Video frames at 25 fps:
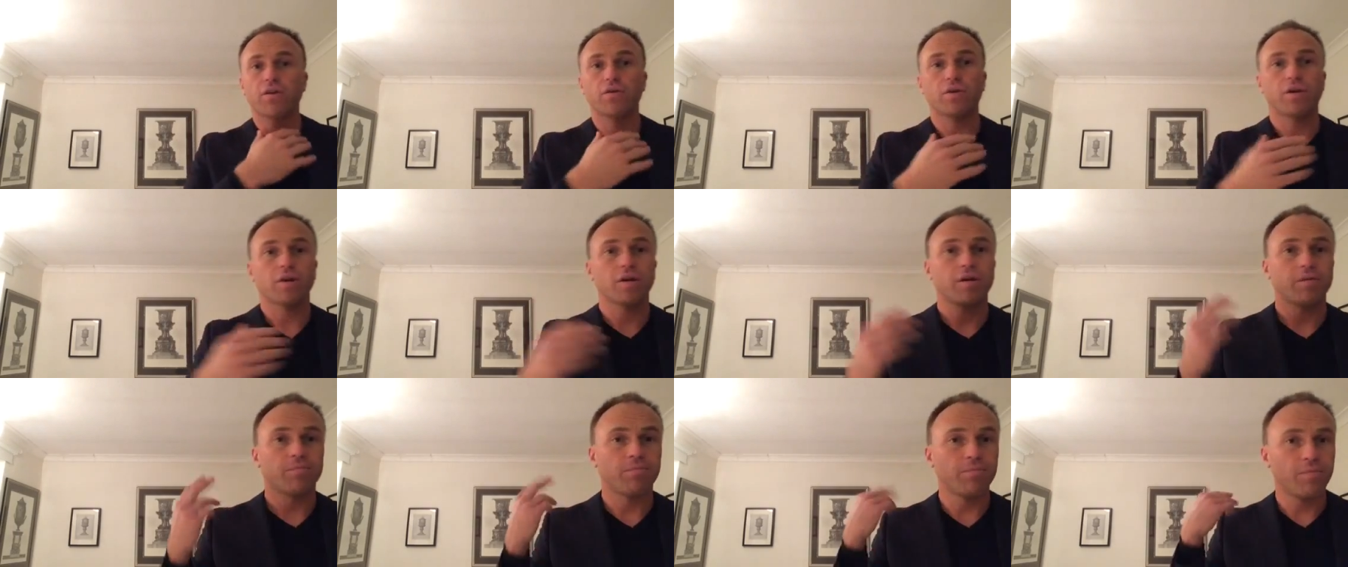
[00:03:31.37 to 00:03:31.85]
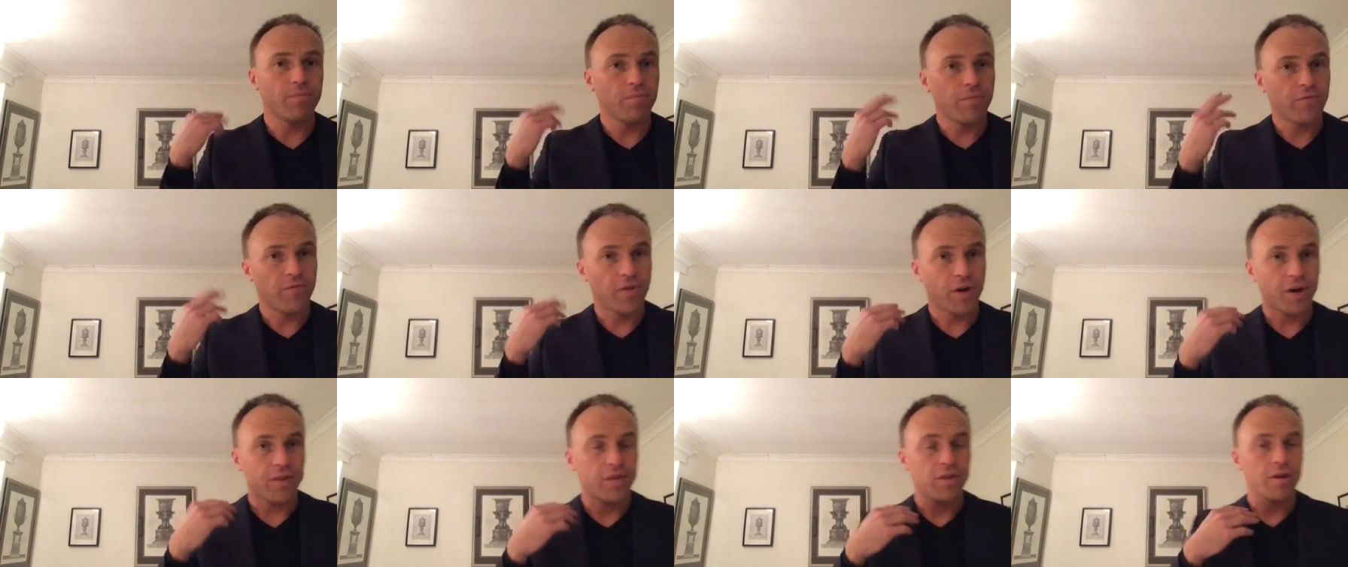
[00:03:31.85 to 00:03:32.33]
you're going to
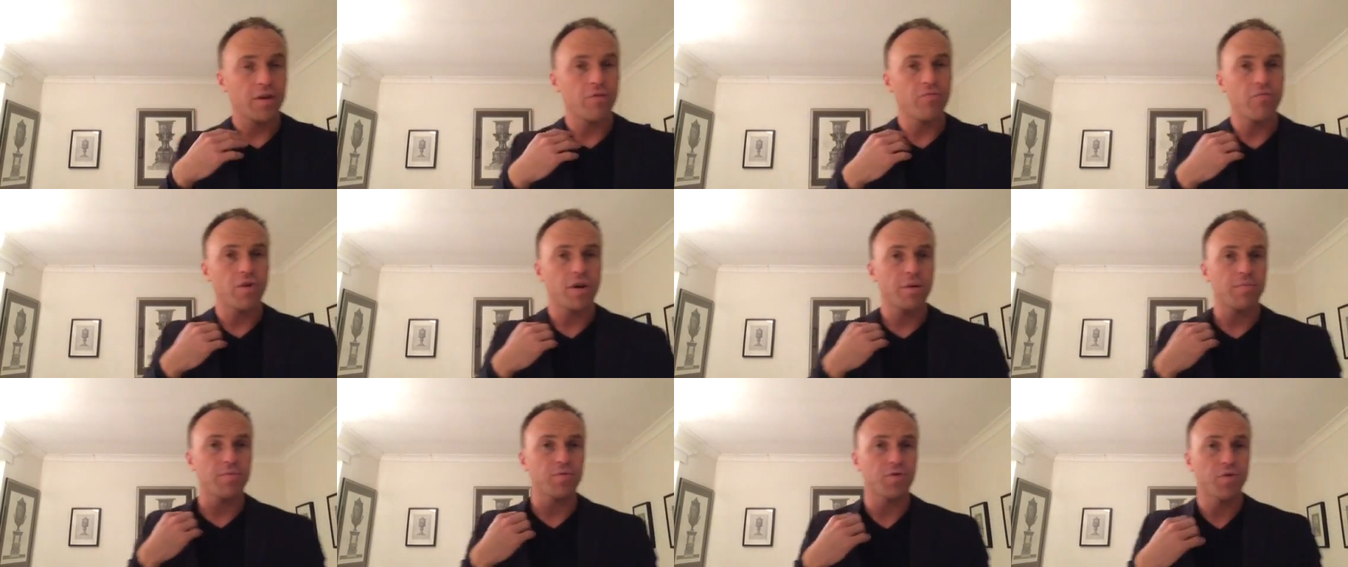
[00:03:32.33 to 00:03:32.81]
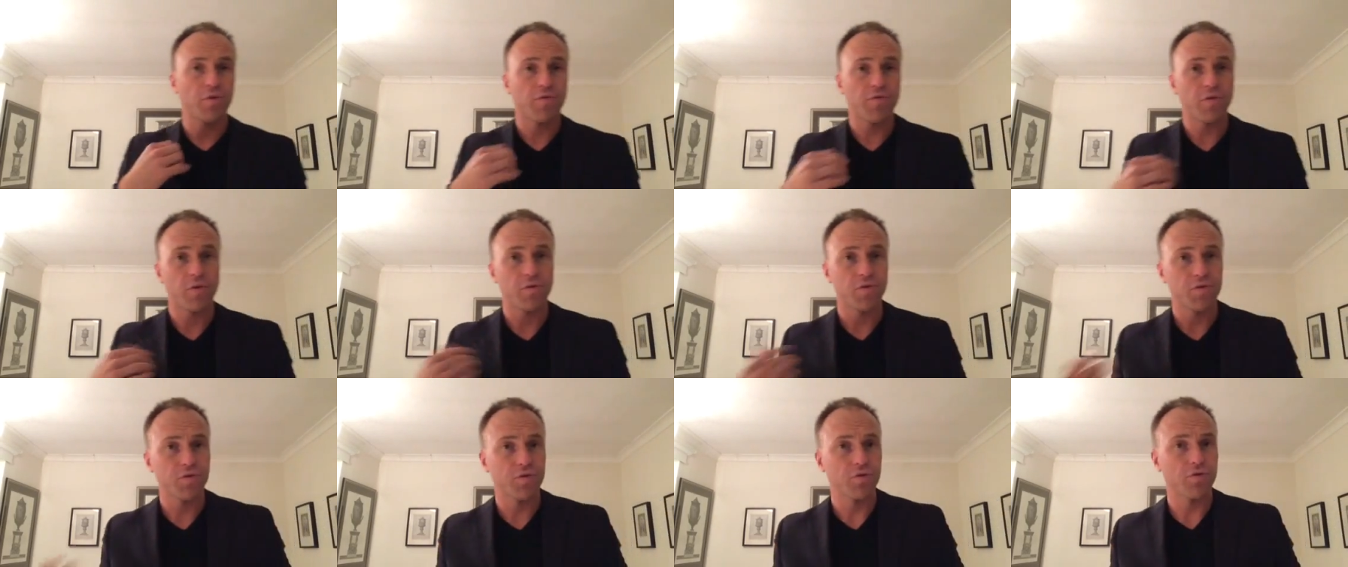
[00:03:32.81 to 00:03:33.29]
find that it rubs off
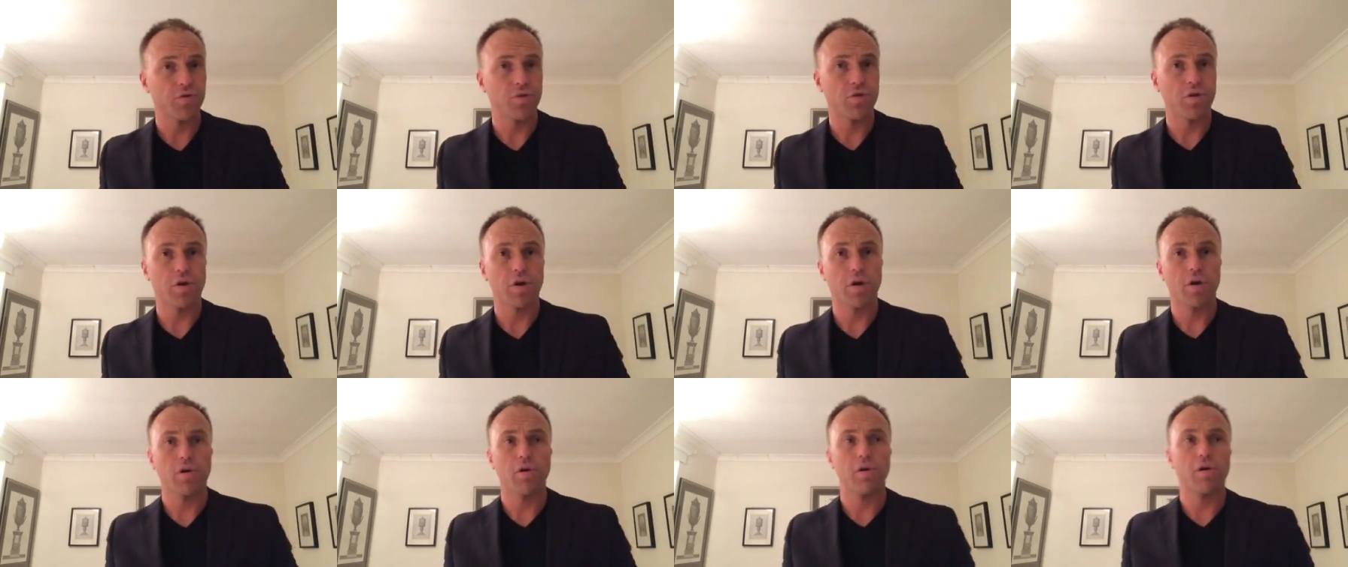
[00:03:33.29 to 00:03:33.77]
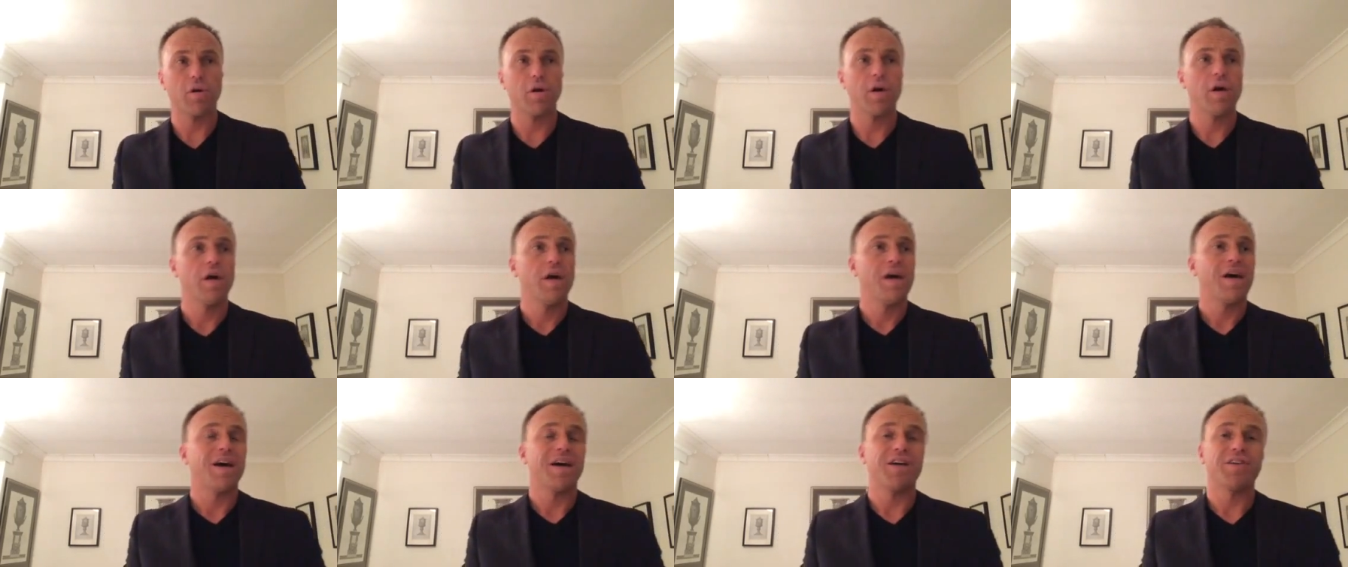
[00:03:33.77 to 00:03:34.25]
onto your shirt collar